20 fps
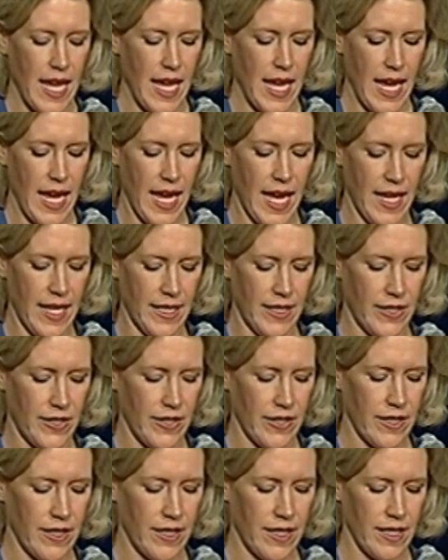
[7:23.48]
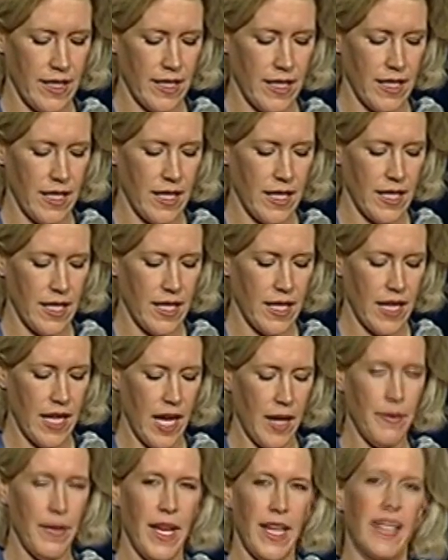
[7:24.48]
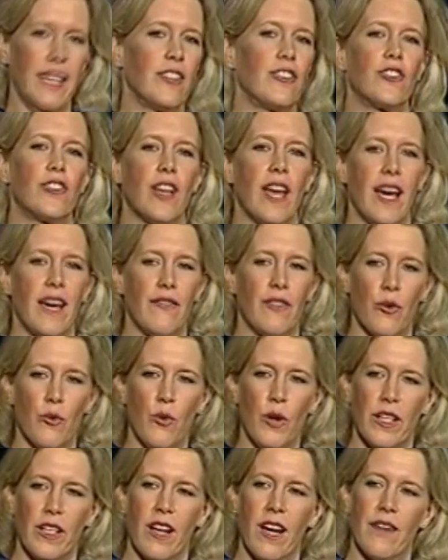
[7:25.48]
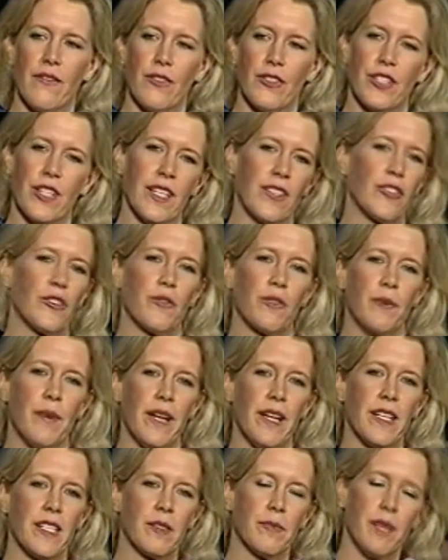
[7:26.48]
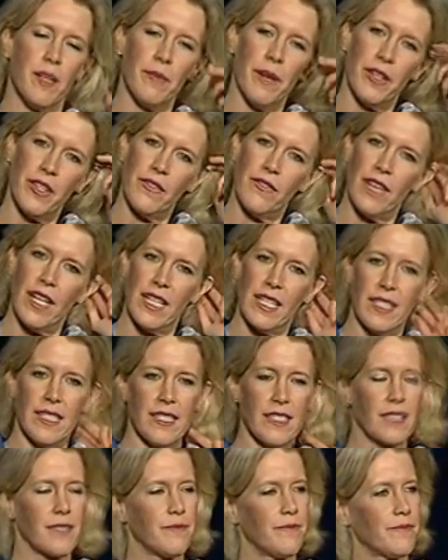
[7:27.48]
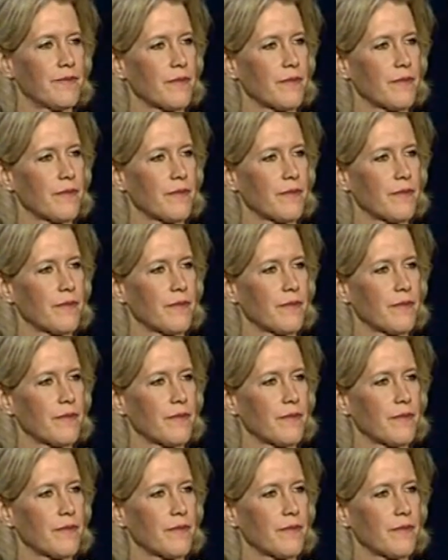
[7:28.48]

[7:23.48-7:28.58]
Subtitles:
And I managed to have the one conversation with my husband about the violence.